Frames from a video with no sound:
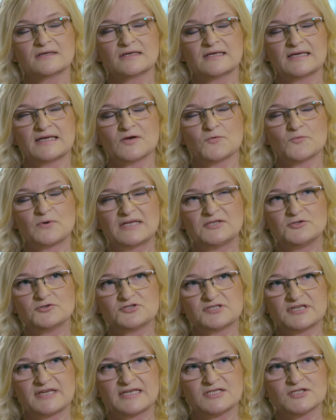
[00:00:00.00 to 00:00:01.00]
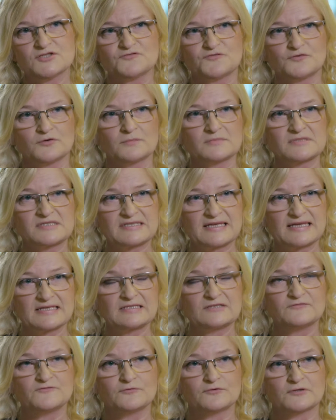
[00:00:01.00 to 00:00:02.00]
When you change from
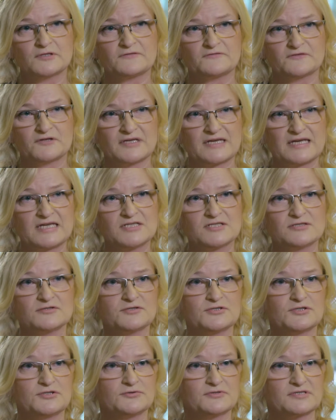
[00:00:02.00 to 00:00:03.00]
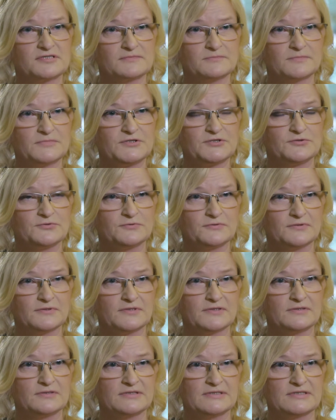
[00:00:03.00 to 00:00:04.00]
standard fortification
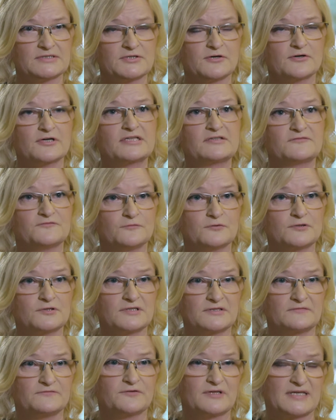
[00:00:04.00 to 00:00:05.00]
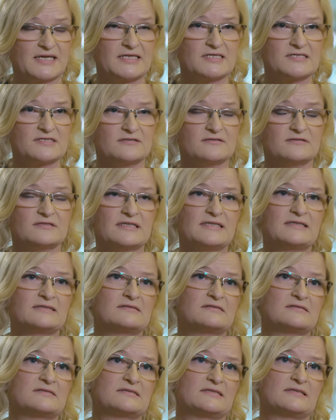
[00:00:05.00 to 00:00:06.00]
to target fortification,
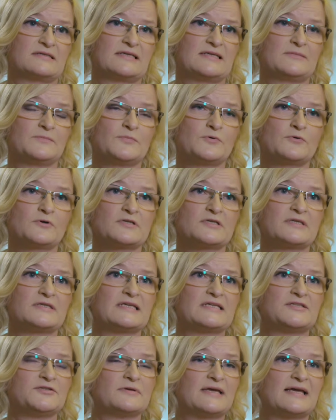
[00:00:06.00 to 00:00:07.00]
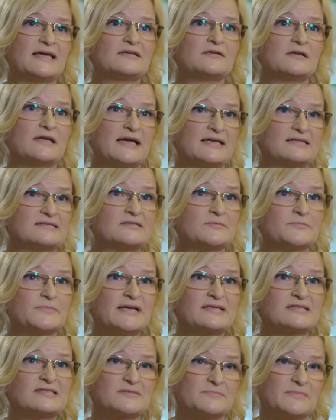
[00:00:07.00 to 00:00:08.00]
it's important that you analyze the
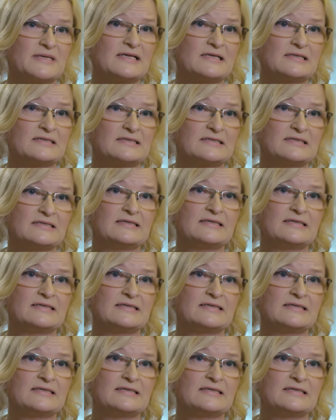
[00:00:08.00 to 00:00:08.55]
breast milk,